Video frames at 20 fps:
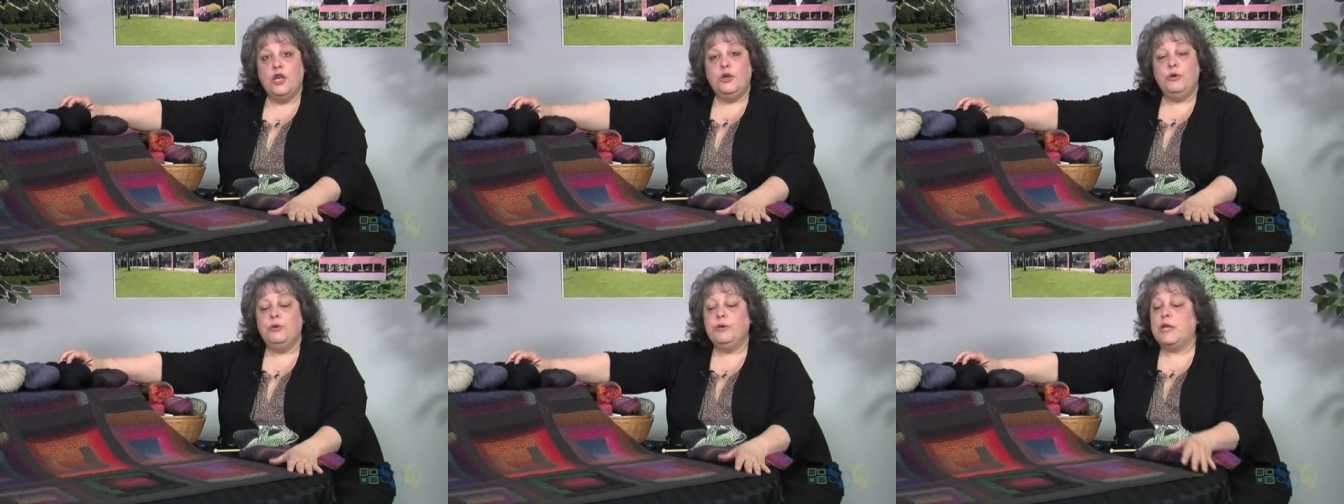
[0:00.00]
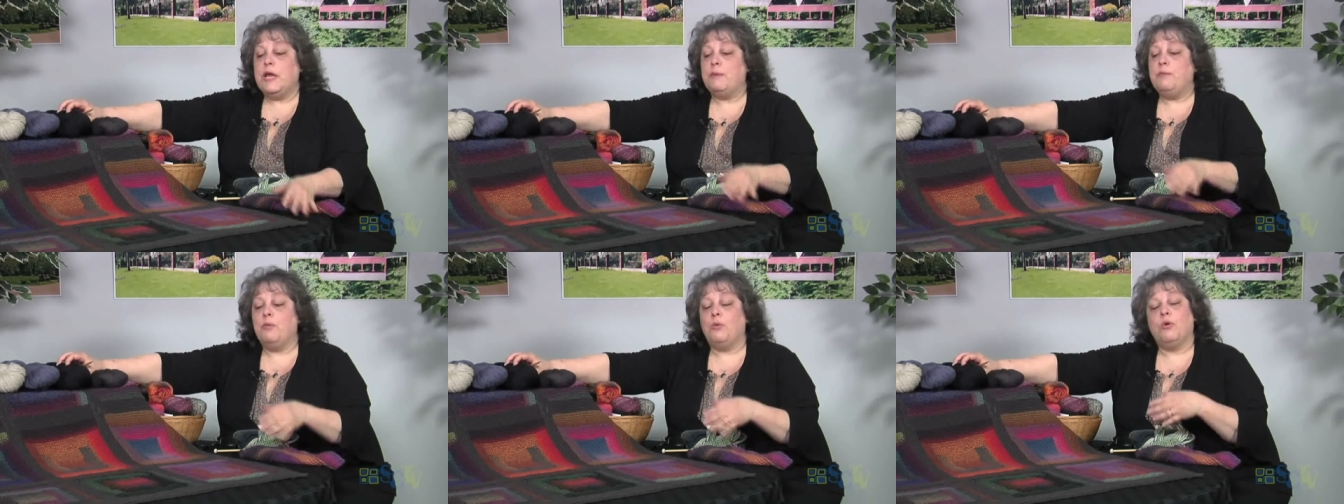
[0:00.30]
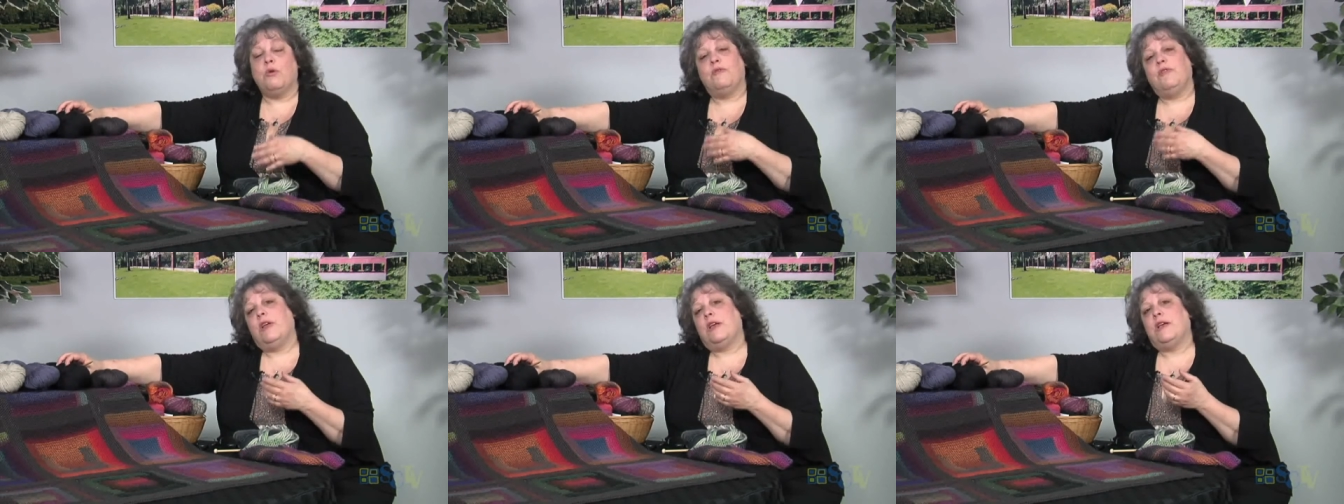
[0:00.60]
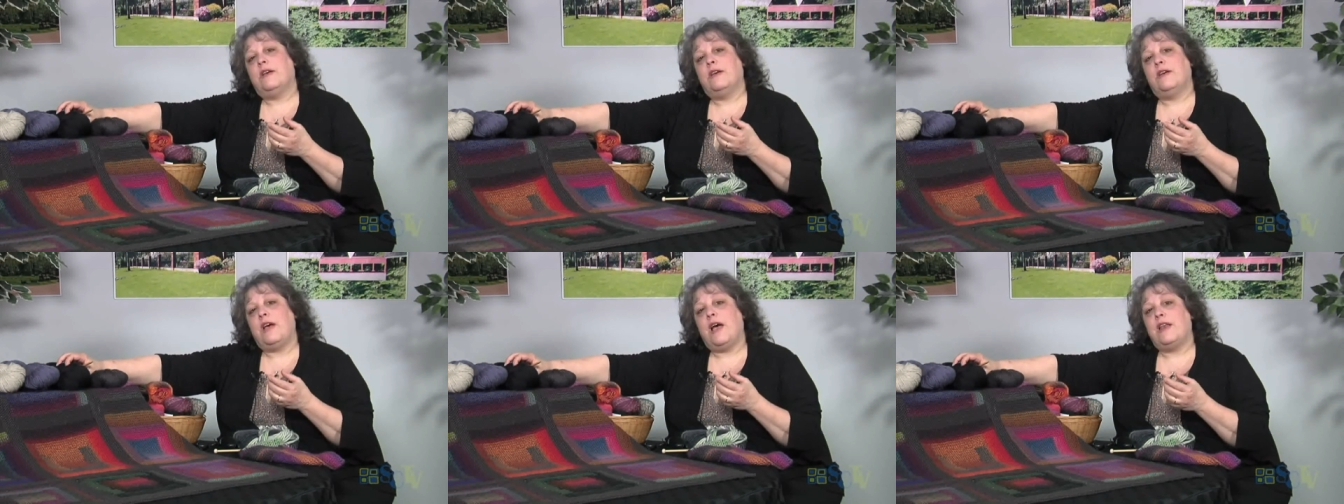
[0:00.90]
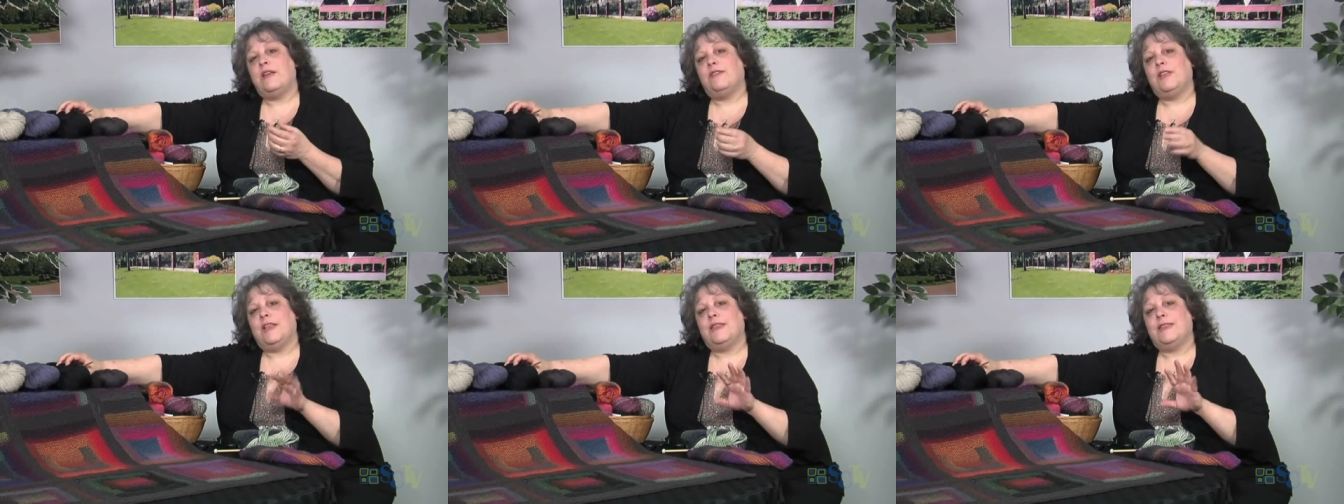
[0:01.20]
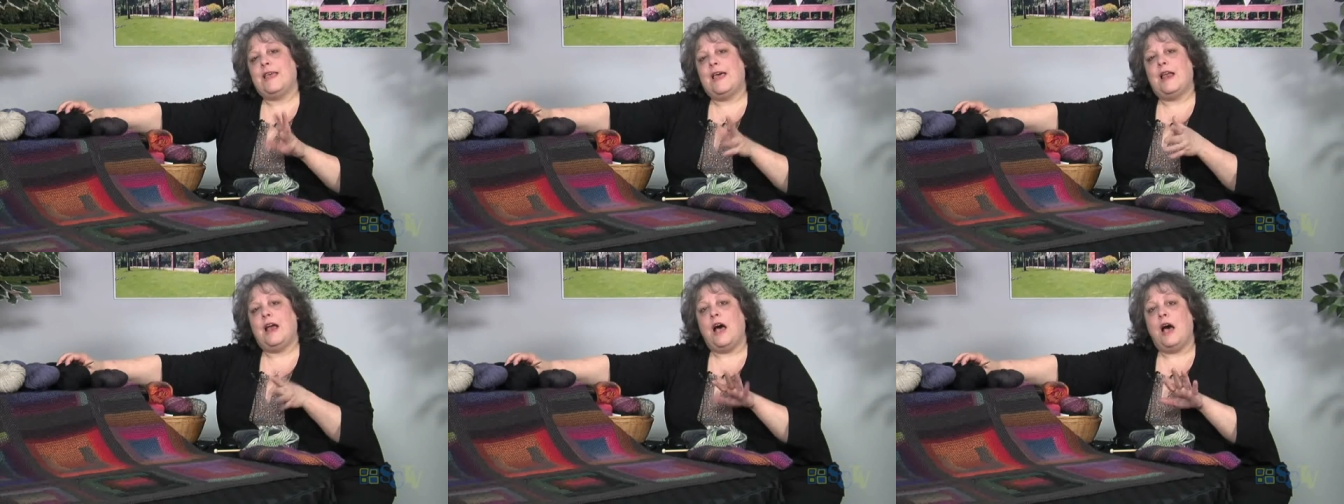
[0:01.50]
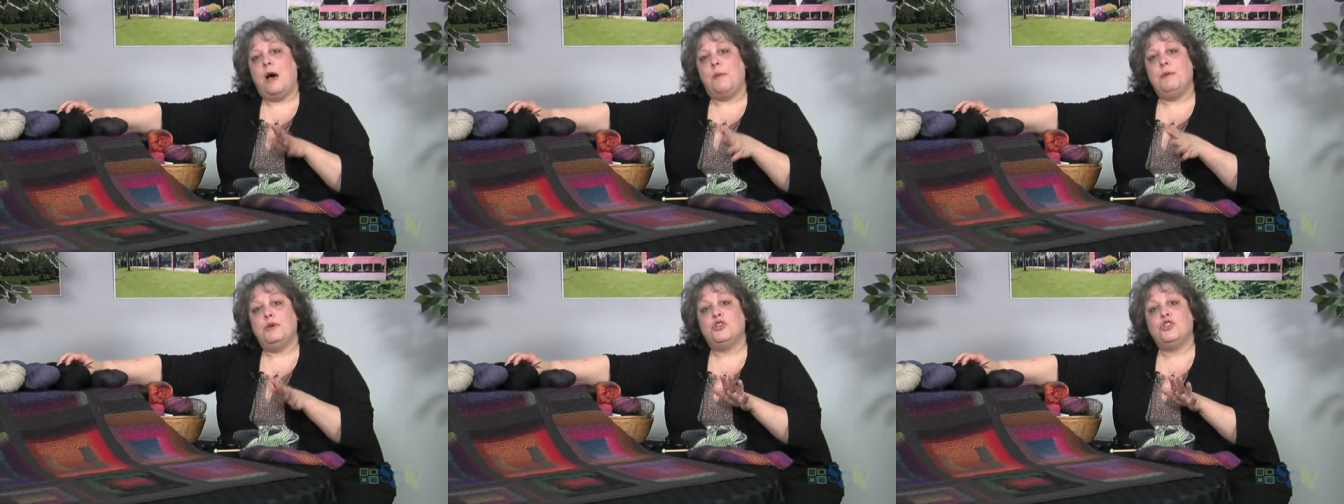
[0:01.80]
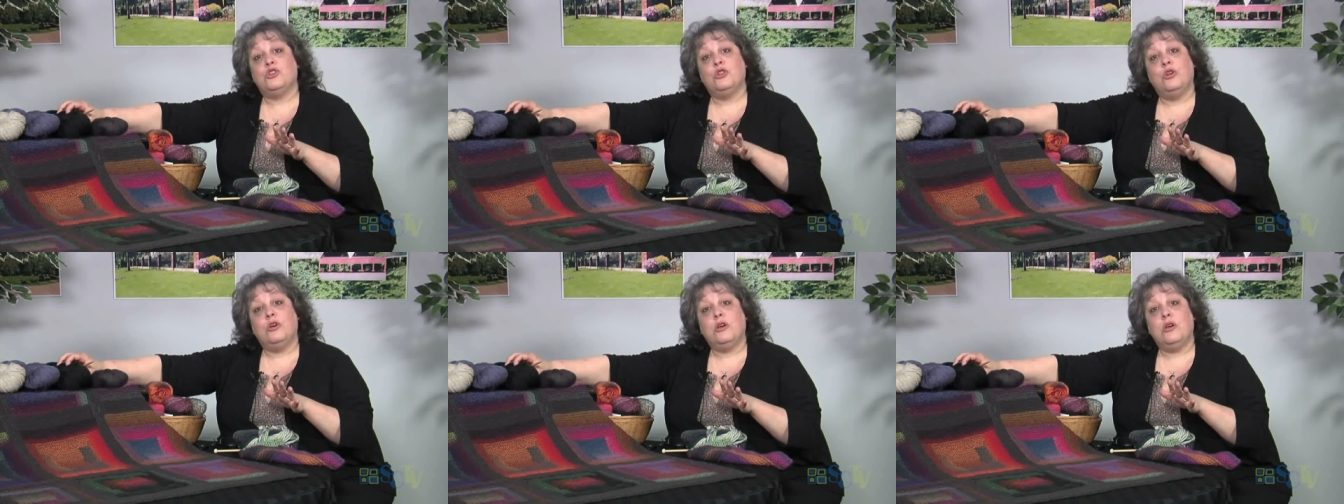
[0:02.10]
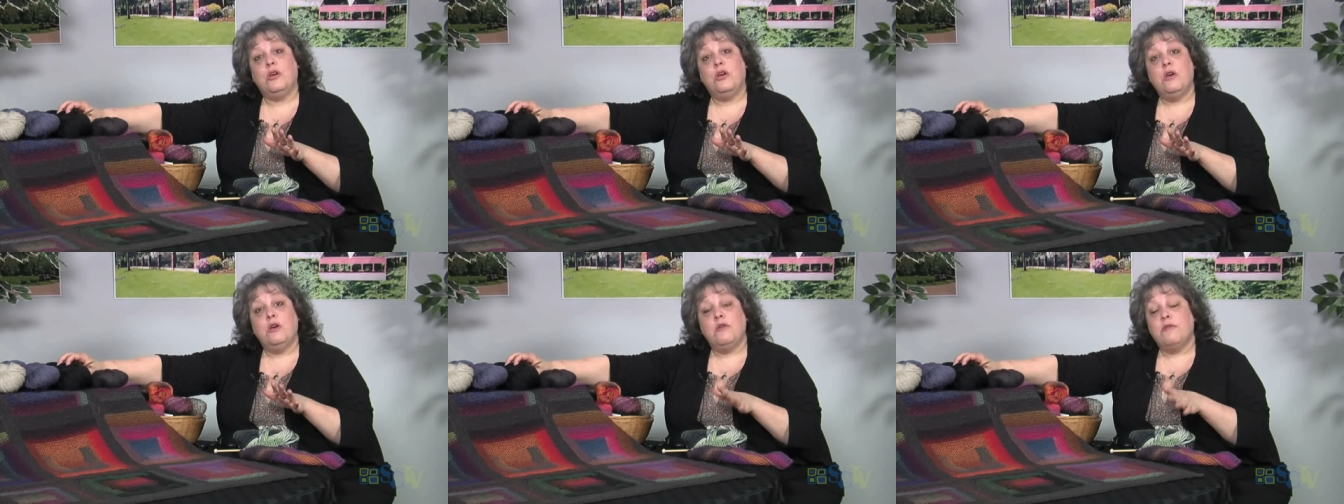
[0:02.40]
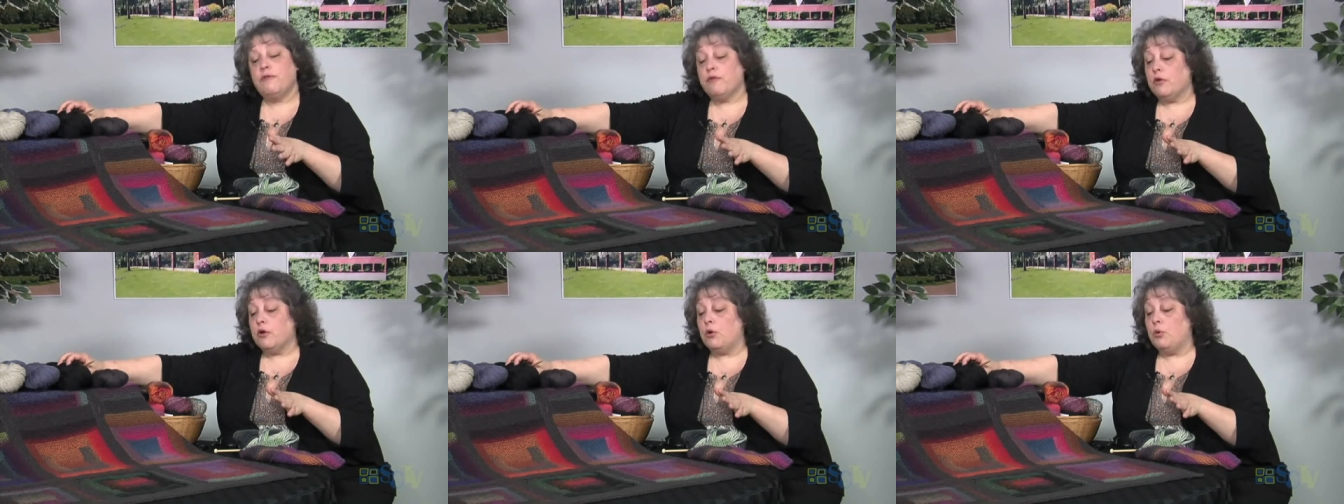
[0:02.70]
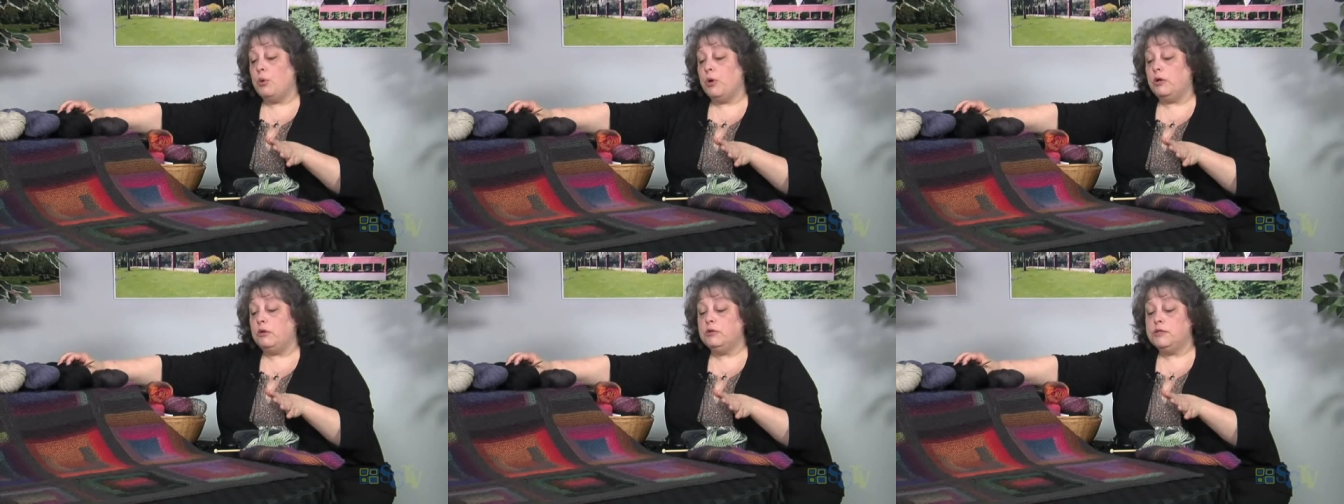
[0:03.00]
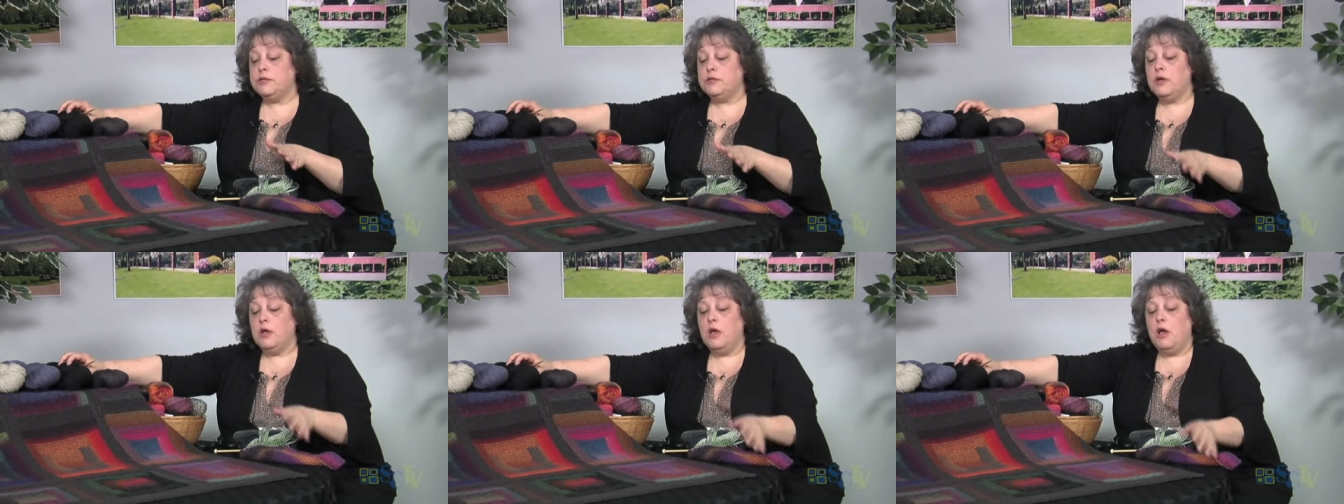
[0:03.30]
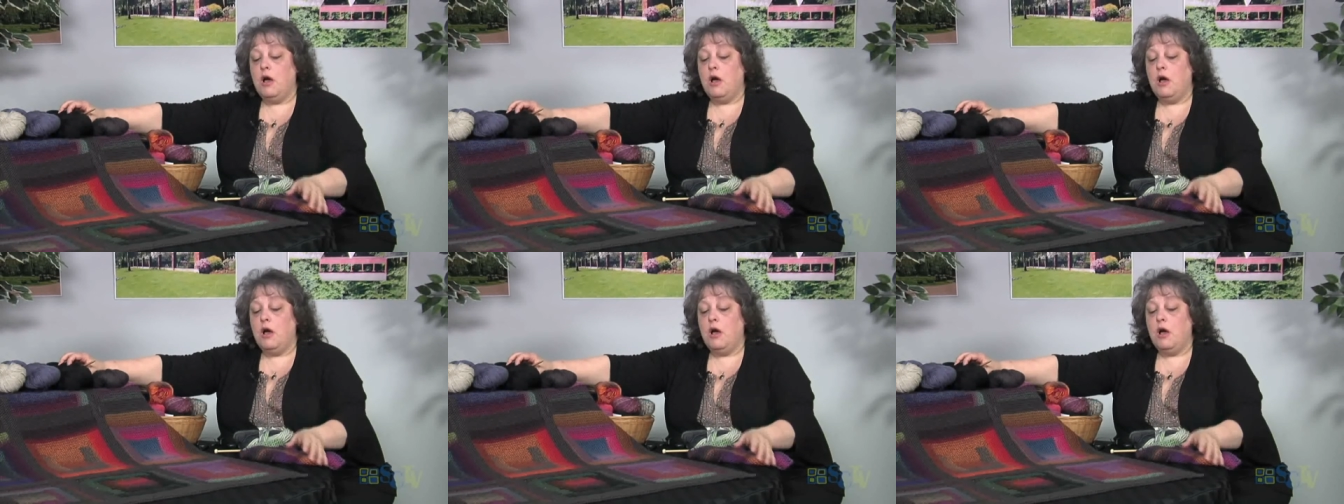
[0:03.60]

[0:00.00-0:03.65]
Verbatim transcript: you would get more of like kind of like that Amish look for a quilt.